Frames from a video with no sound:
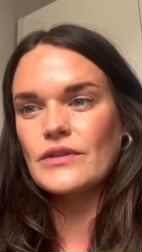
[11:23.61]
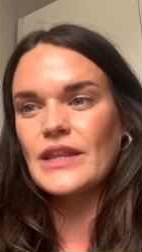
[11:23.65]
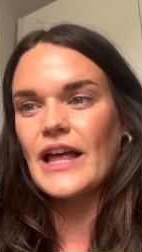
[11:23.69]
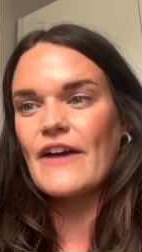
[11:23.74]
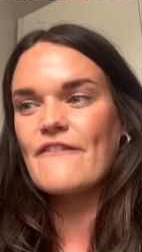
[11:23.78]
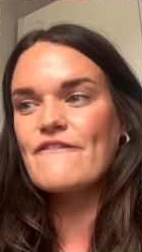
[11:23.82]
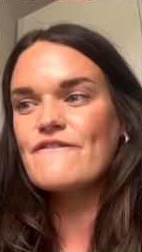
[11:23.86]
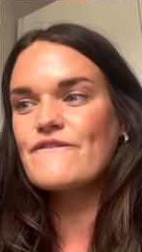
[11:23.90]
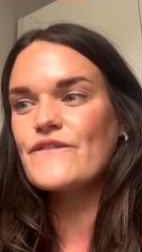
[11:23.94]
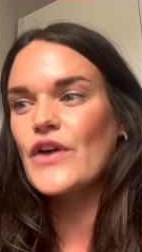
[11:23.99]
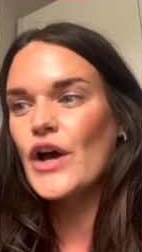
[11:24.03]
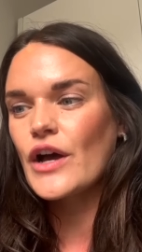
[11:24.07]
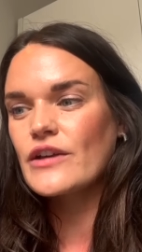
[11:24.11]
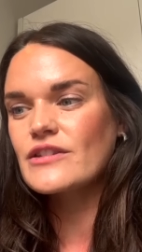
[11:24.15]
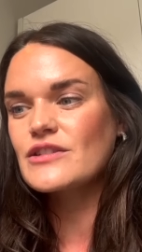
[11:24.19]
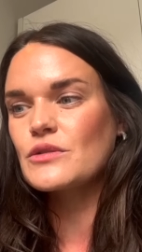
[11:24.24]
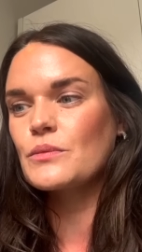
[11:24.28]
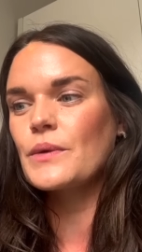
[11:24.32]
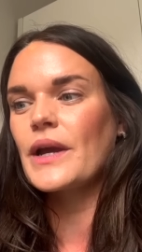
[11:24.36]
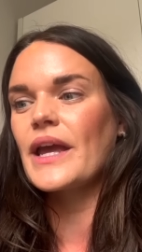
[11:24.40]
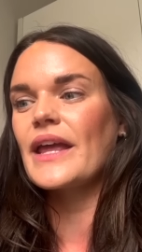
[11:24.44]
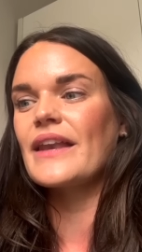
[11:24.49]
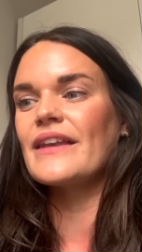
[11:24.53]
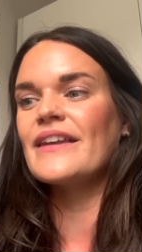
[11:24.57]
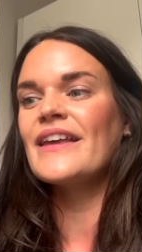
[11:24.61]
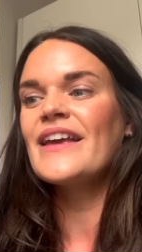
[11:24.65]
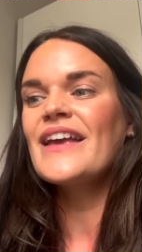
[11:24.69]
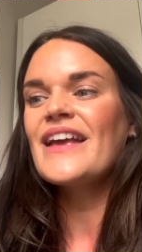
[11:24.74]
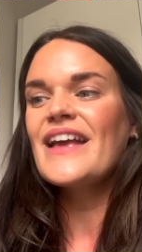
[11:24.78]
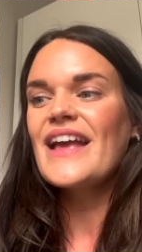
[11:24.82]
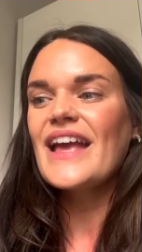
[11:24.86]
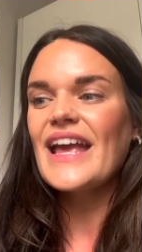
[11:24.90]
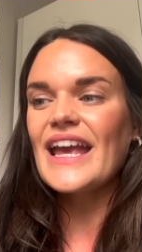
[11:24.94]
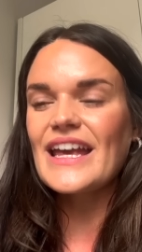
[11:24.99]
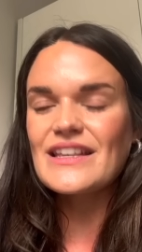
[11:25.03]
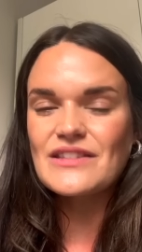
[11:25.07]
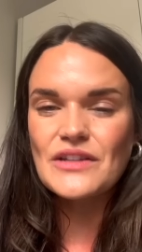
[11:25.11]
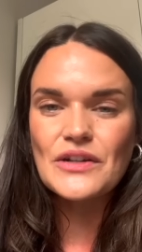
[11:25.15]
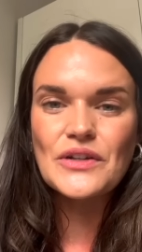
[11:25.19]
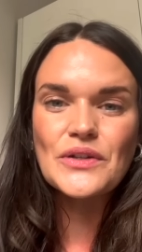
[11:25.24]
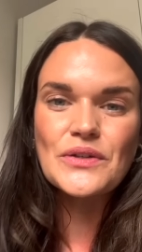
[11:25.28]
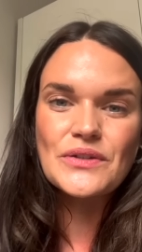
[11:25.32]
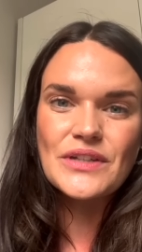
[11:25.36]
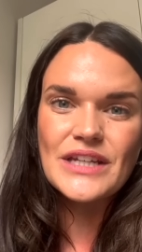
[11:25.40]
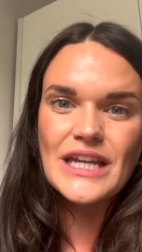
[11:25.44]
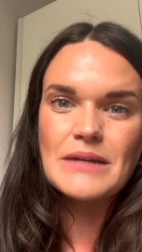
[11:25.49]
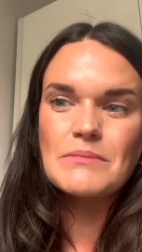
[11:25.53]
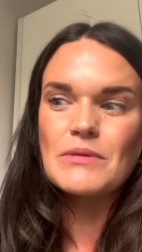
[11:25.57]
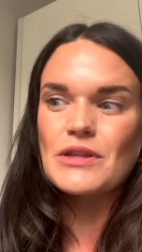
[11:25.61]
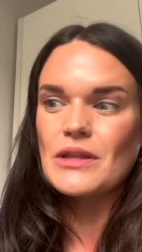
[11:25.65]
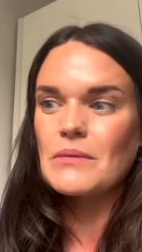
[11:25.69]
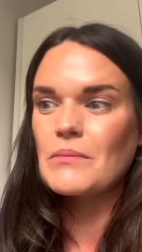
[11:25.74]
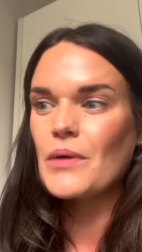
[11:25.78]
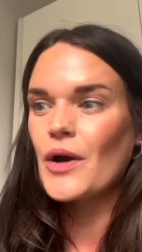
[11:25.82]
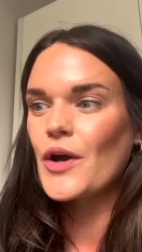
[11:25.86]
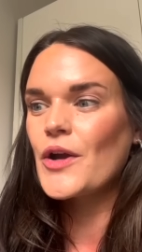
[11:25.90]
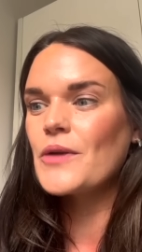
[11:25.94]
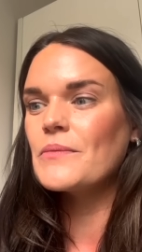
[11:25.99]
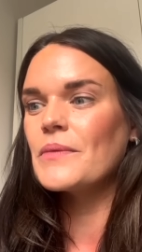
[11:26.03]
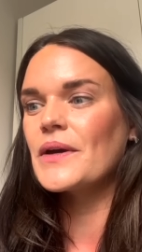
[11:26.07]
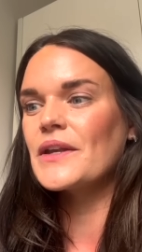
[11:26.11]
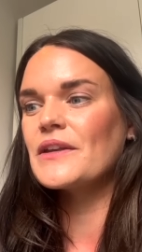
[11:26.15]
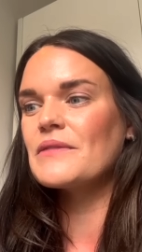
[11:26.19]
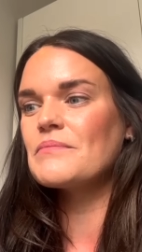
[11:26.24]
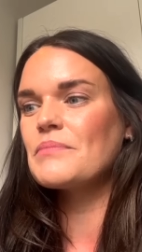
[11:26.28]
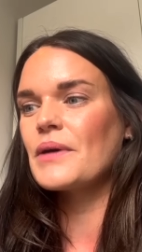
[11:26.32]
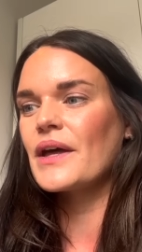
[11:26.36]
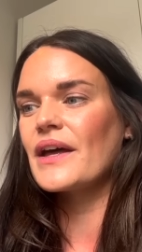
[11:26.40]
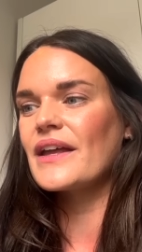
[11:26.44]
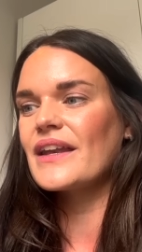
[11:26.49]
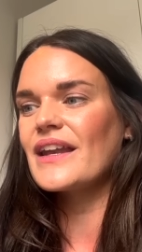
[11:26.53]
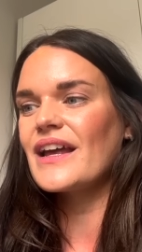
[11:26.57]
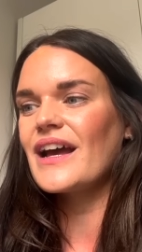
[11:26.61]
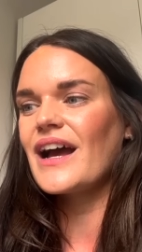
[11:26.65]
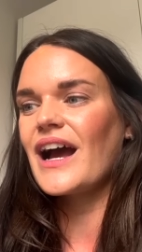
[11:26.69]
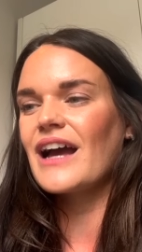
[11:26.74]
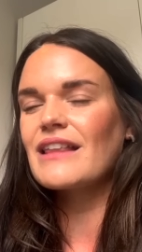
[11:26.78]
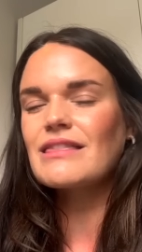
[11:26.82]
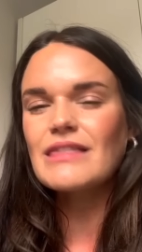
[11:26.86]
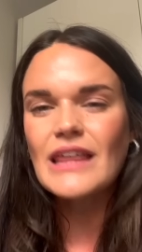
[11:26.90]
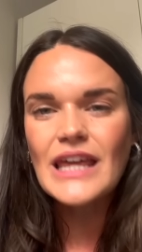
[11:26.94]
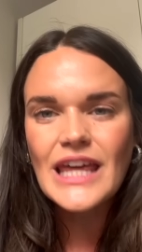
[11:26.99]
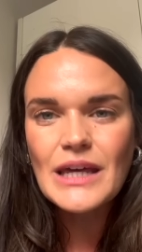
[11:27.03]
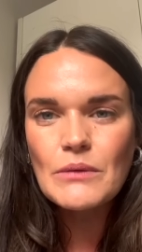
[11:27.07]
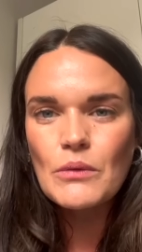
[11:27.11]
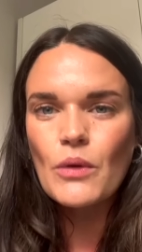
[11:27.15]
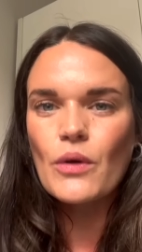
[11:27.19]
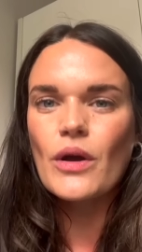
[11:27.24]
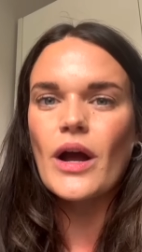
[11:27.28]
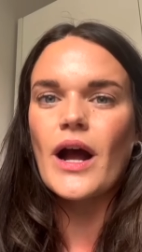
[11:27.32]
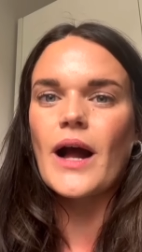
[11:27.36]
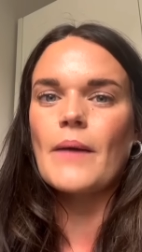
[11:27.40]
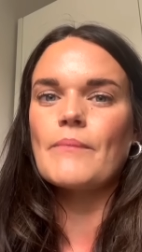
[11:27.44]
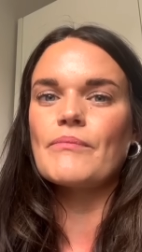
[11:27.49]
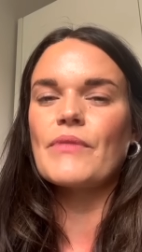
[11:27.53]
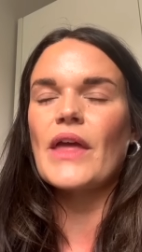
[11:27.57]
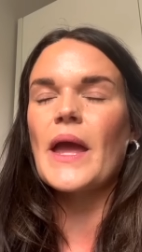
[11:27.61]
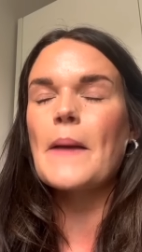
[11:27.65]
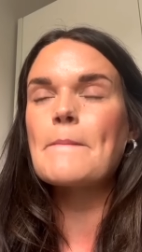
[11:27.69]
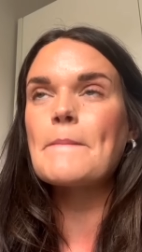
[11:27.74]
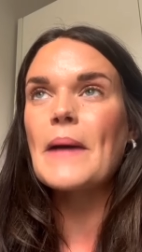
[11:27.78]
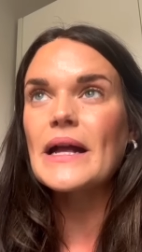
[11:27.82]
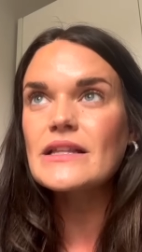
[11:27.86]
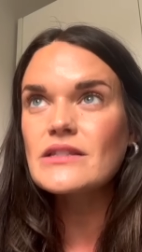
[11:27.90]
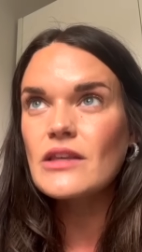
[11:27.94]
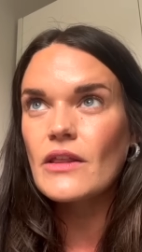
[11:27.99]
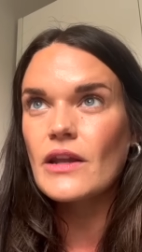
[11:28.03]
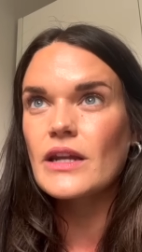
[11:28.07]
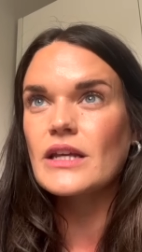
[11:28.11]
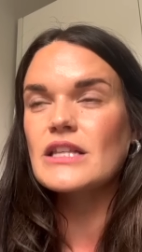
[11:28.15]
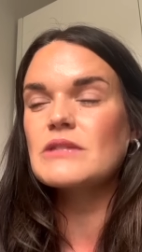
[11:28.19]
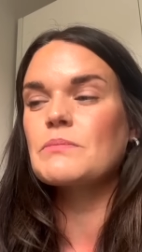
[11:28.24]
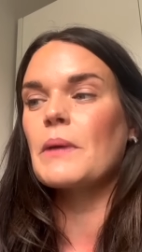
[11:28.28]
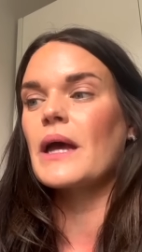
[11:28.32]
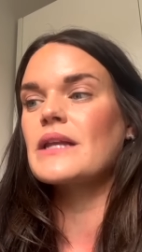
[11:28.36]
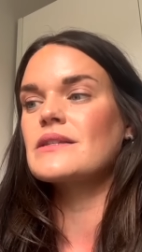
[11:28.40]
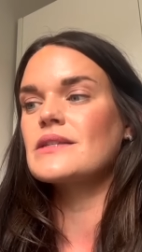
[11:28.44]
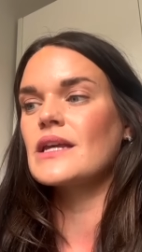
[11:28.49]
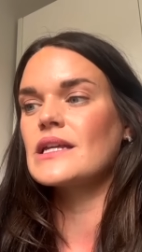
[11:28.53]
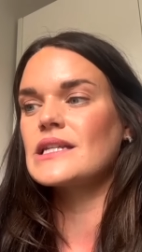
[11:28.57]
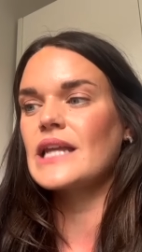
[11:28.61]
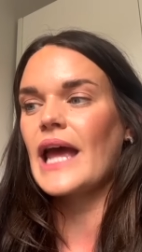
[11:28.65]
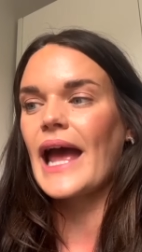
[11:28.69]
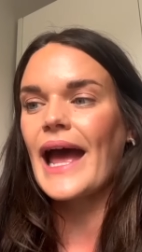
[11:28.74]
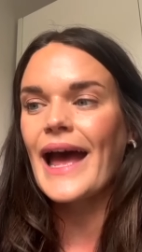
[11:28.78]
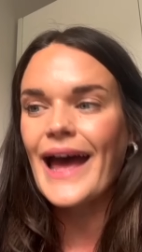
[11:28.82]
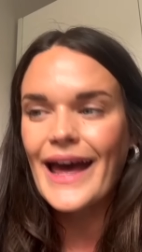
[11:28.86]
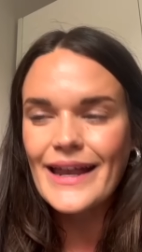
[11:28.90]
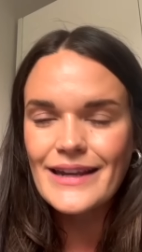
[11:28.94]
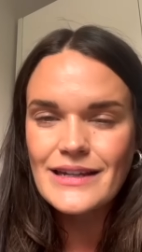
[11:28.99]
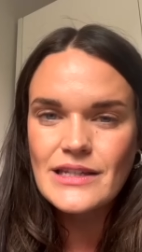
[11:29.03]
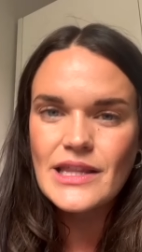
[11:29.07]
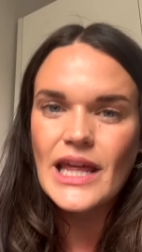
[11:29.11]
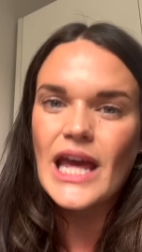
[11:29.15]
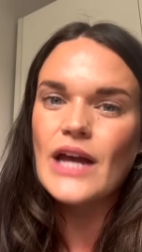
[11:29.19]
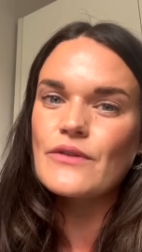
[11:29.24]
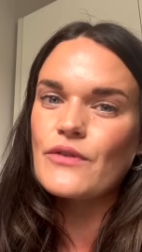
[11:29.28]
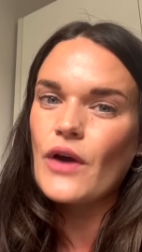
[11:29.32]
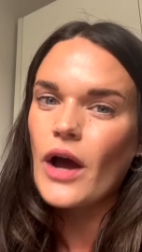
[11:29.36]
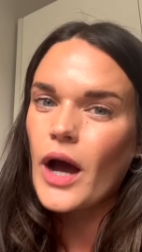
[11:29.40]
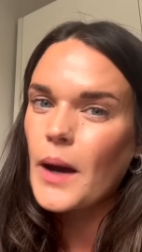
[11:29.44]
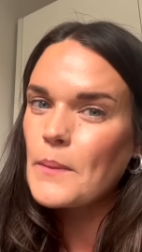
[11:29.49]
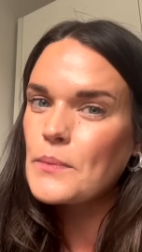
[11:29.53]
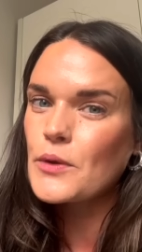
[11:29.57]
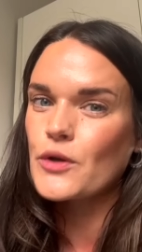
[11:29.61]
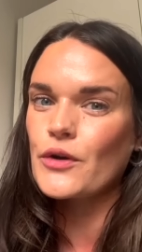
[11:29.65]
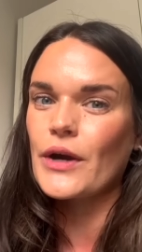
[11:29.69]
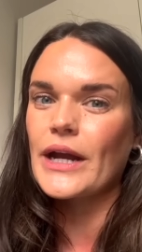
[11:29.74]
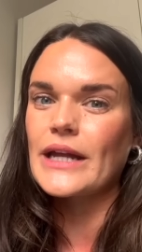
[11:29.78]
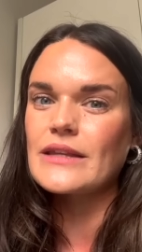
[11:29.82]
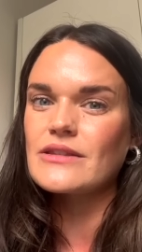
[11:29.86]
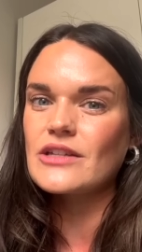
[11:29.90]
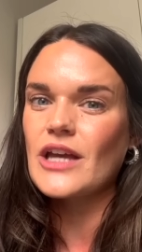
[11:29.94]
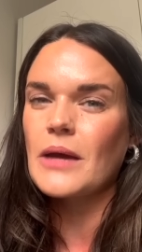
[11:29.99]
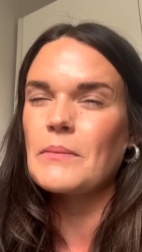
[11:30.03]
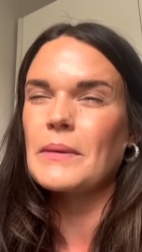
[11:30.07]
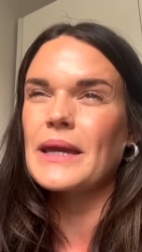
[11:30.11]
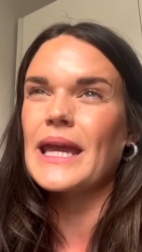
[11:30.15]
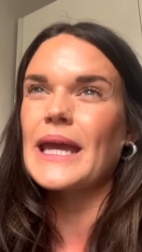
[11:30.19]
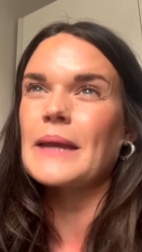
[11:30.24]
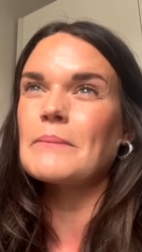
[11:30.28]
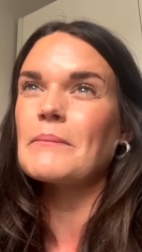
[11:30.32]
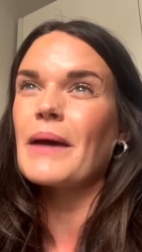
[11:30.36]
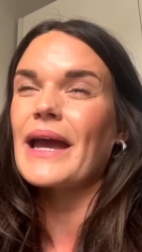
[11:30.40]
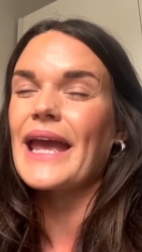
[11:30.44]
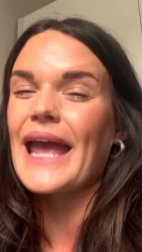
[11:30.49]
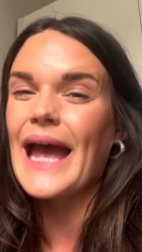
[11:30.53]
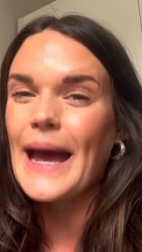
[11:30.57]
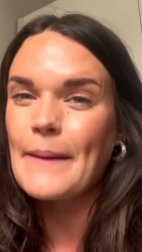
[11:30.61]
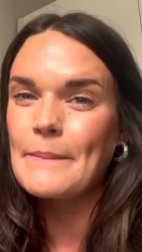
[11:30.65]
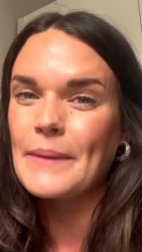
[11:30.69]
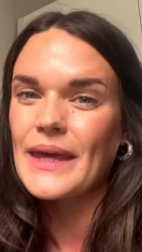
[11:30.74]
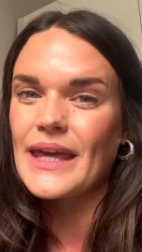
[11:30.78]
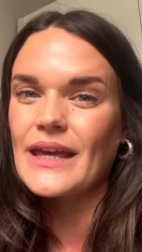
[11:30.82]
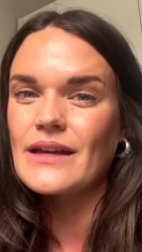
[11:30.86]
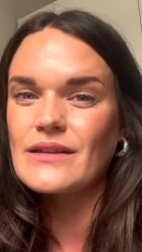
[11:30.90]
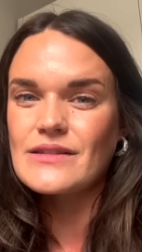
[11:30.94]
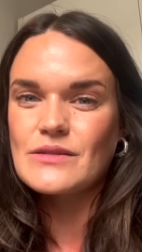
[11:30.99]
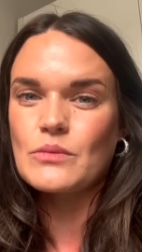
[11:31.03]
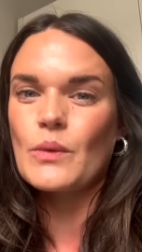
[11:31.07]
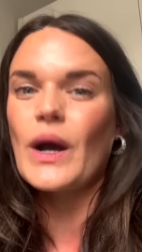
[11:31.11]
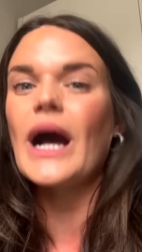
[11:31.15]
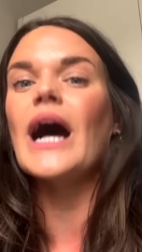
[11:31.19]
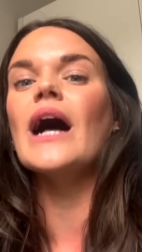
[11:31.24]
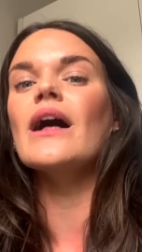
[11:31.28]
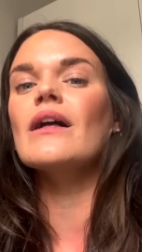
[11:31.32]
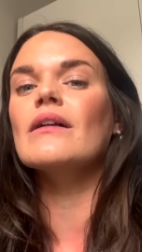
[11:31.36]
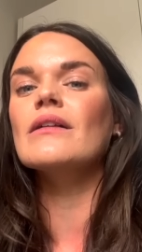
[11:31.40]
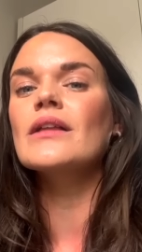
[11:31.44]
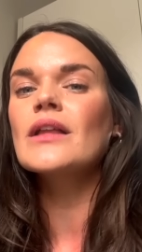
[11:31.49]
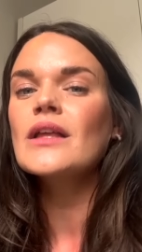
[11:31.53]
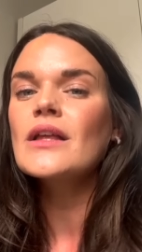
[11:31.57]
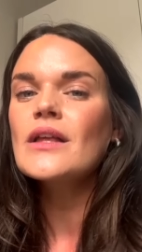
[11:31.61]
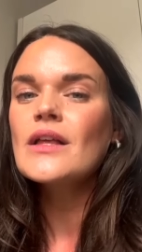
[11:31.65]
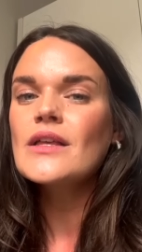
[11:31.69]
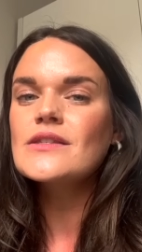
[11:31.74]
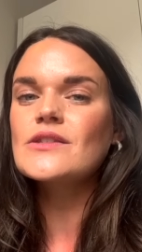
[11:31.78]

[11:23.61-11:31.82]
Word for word: And that first win is eluding him at the moment, but I think it will come. They are better than expected, and they have upgrades coming in Miami as well.